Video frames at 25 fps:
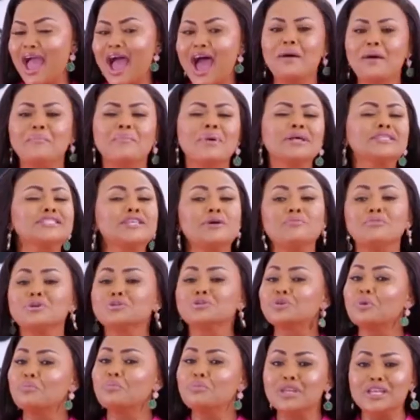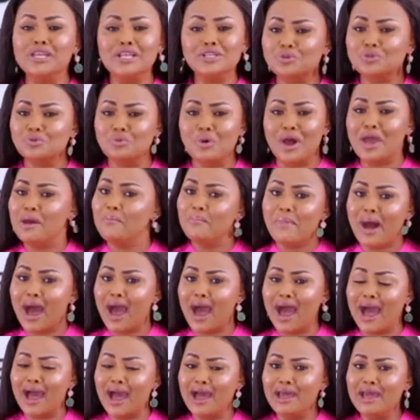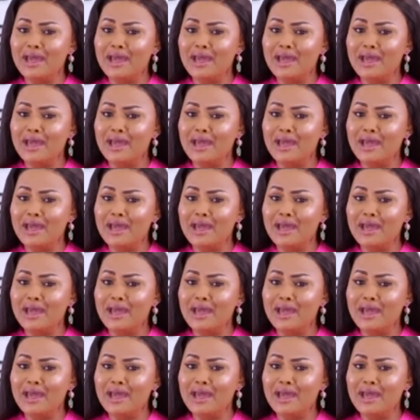Amasabo so mene suwa ema.